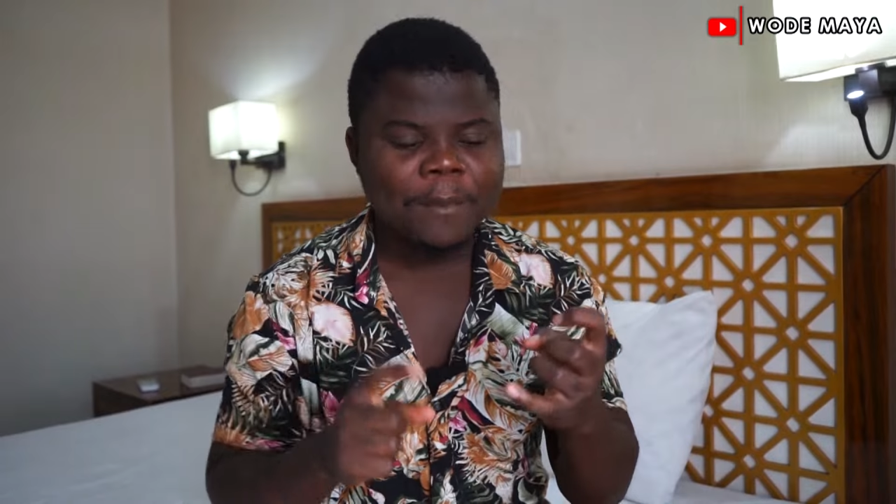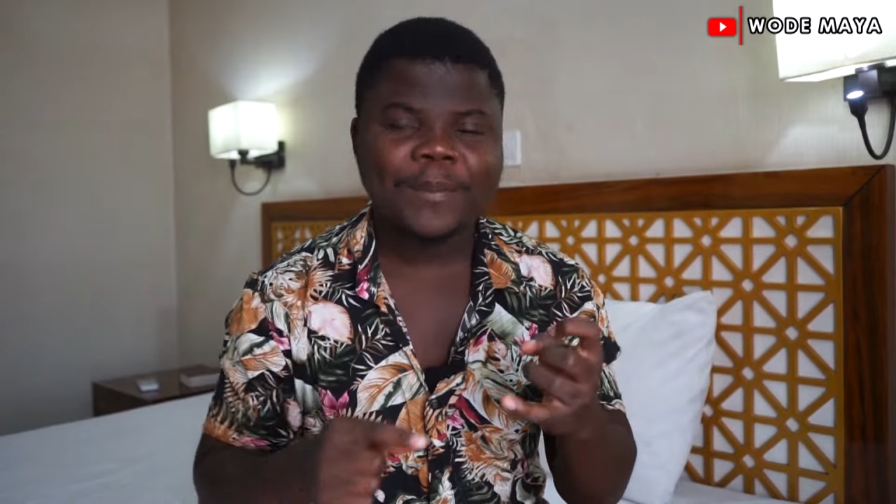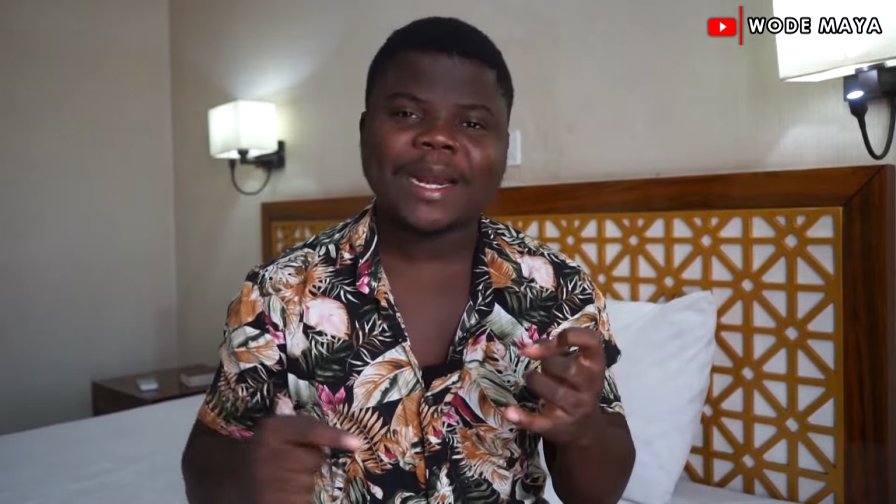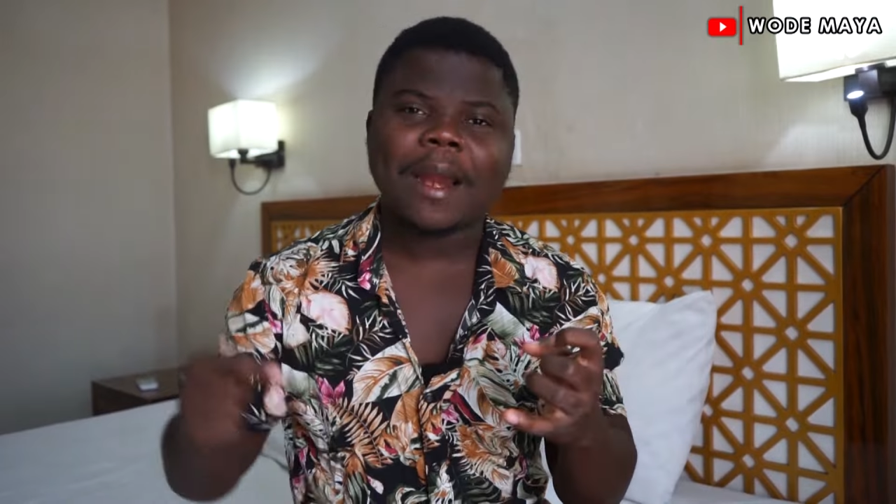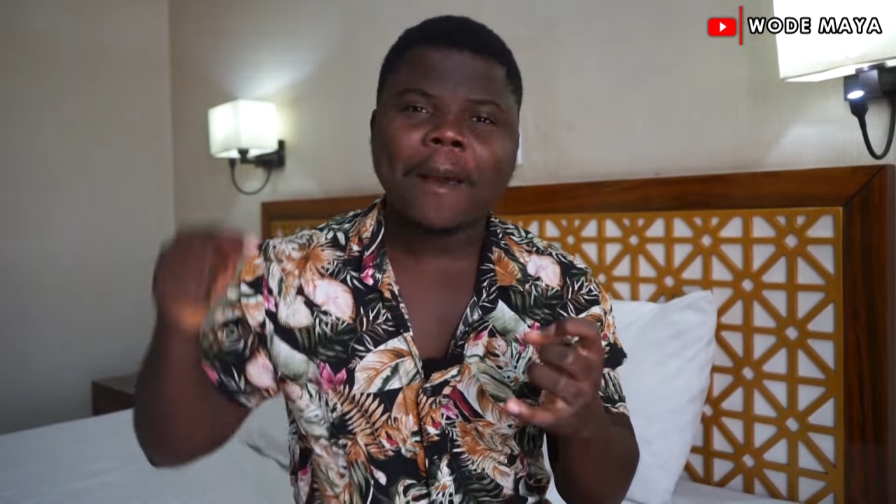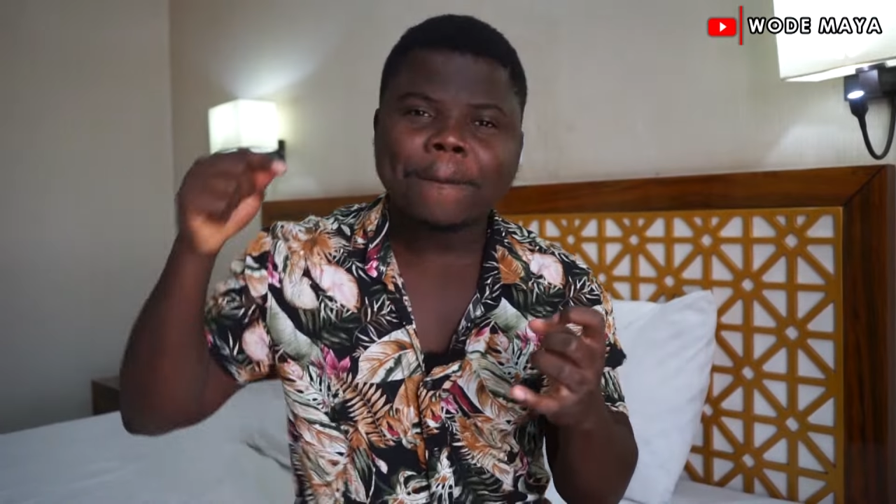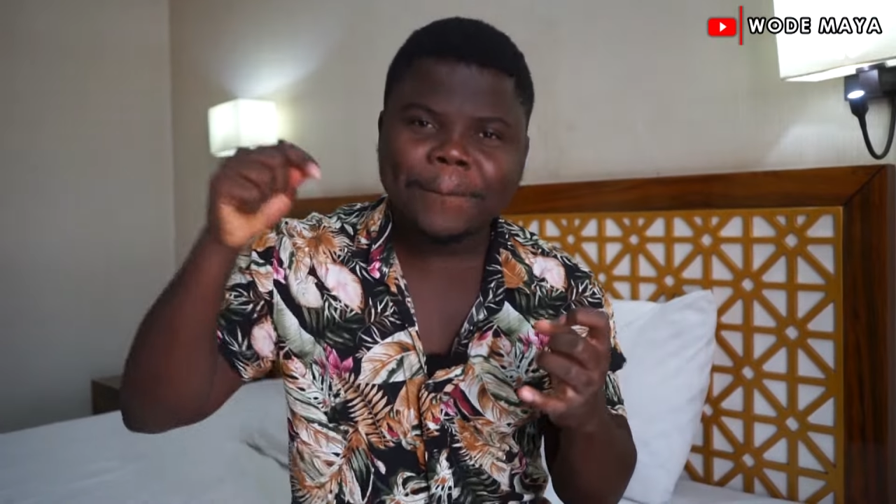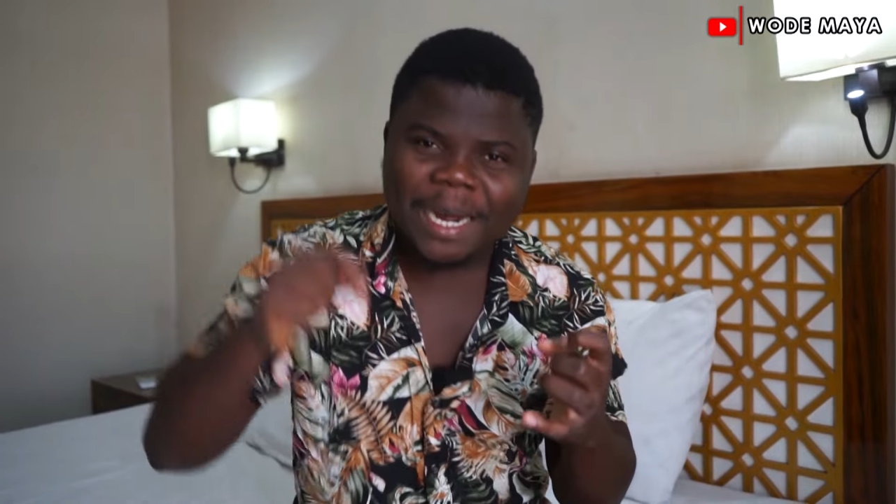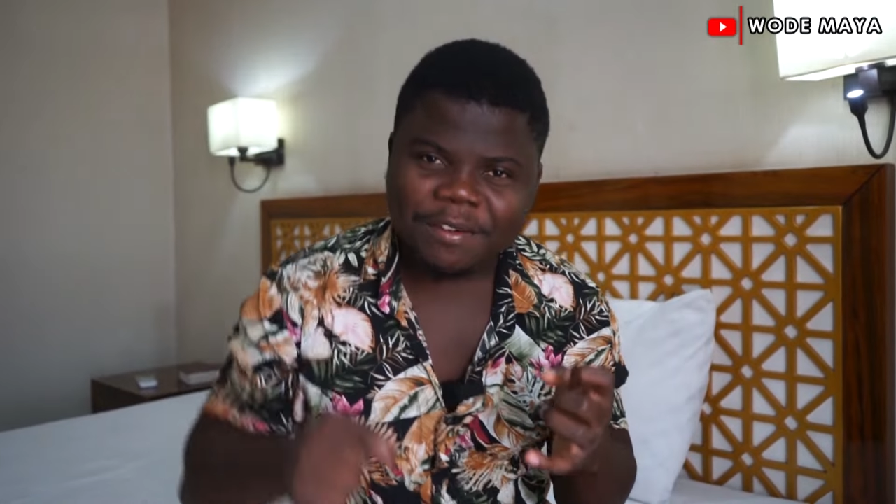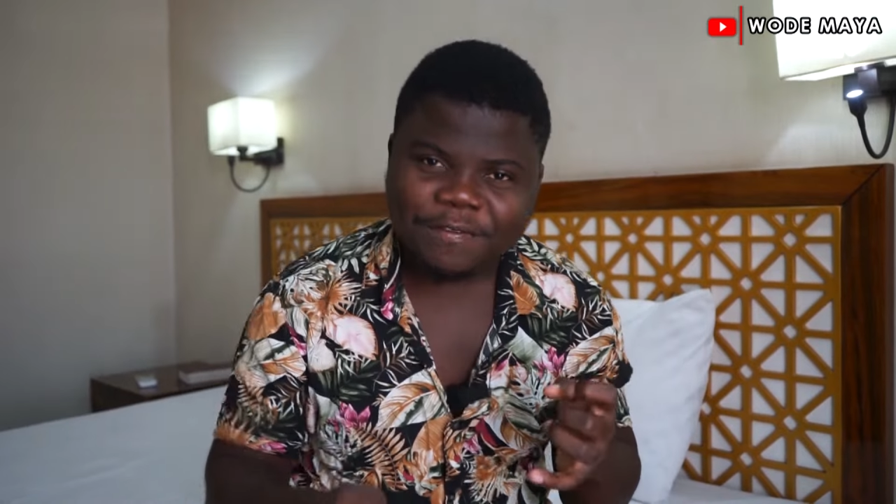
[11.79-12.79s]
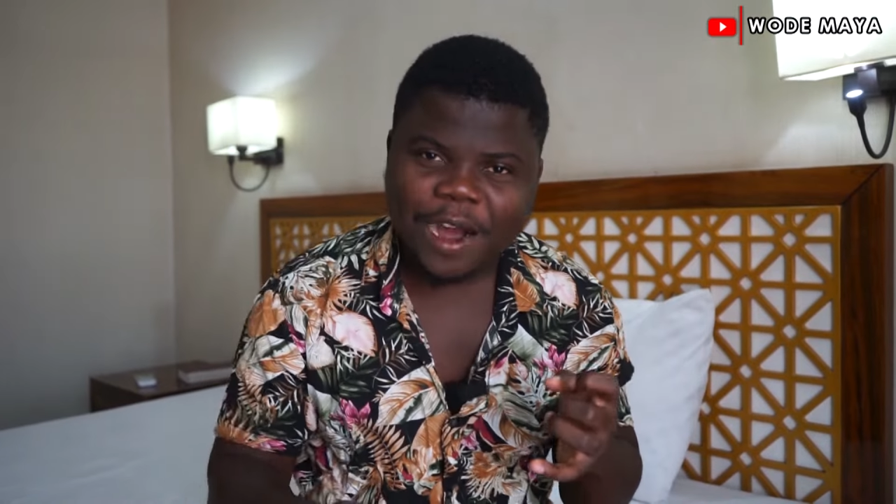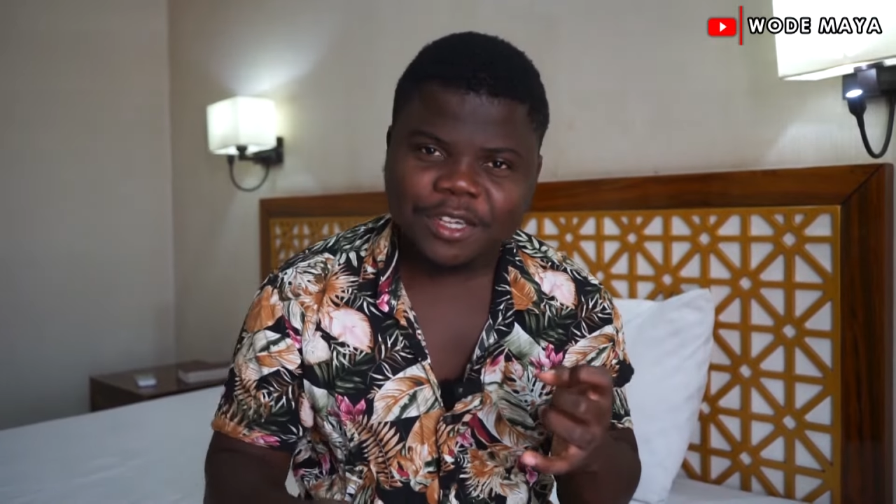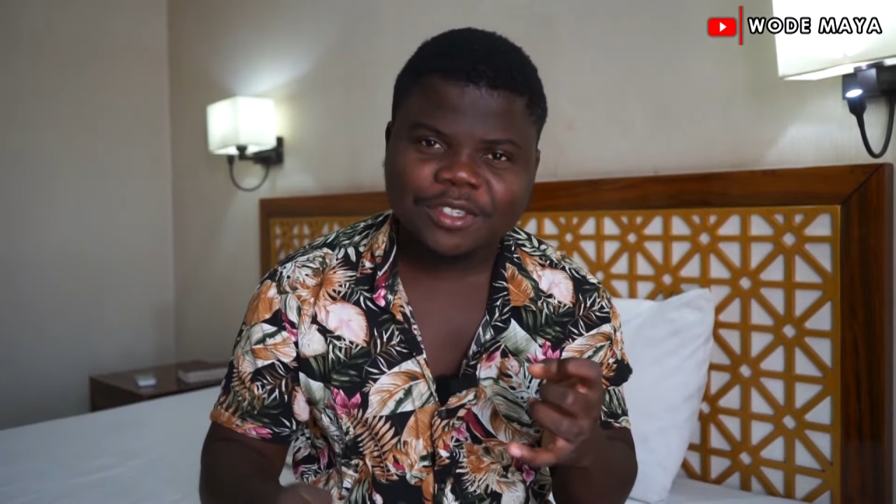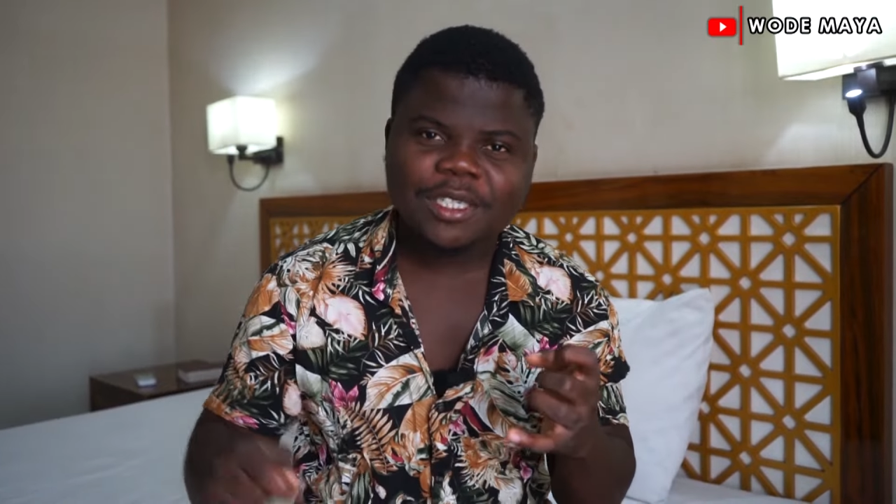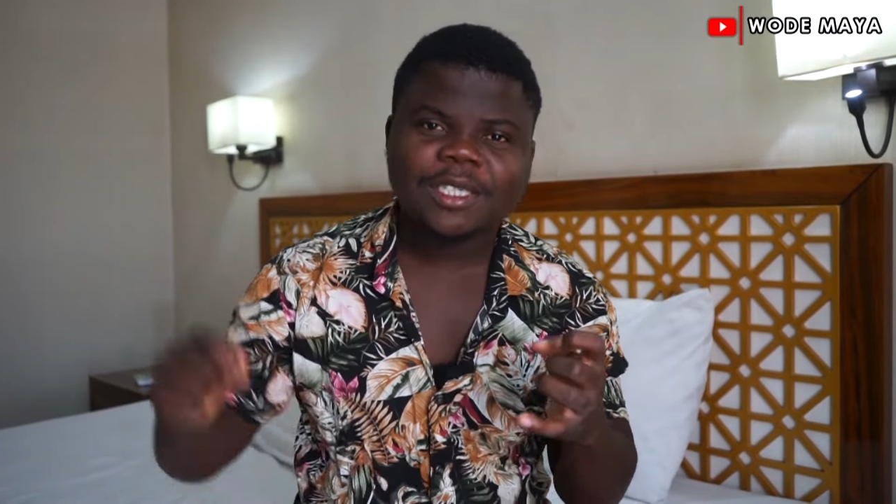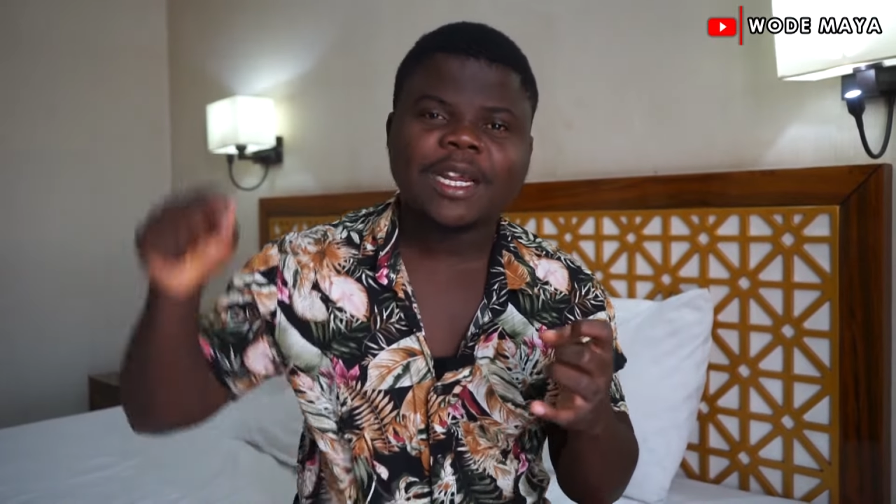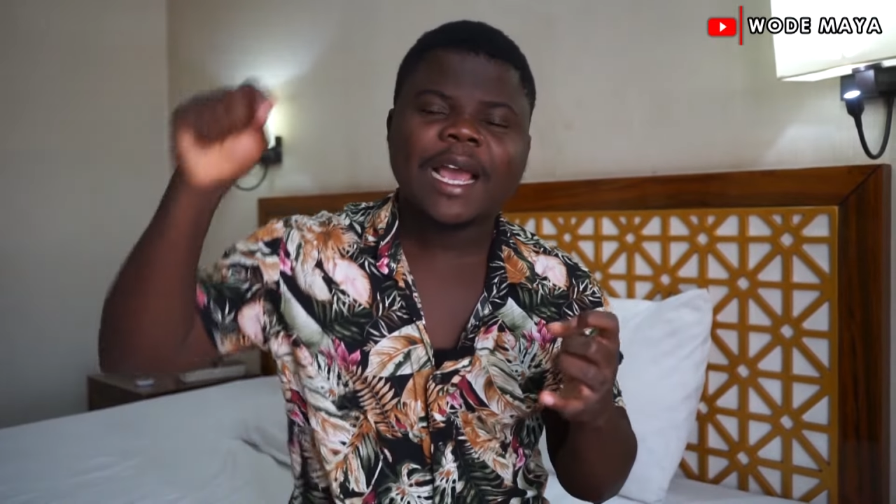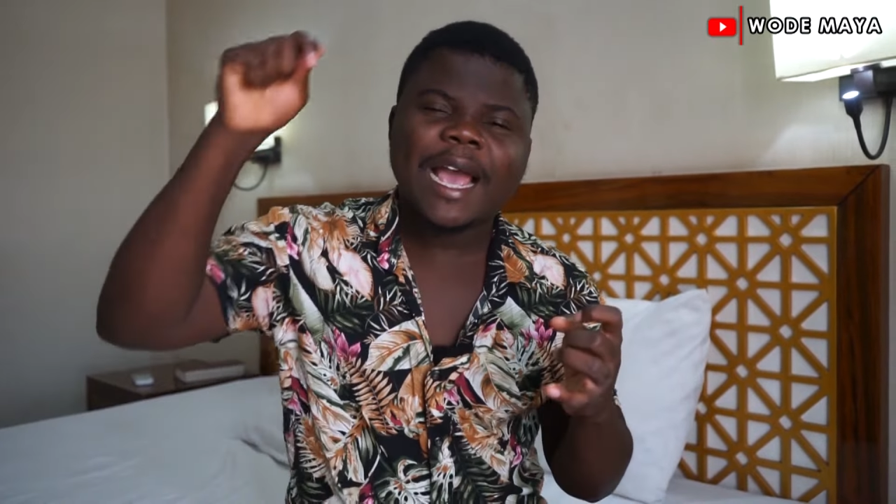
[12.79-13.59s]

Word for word: but manufacturing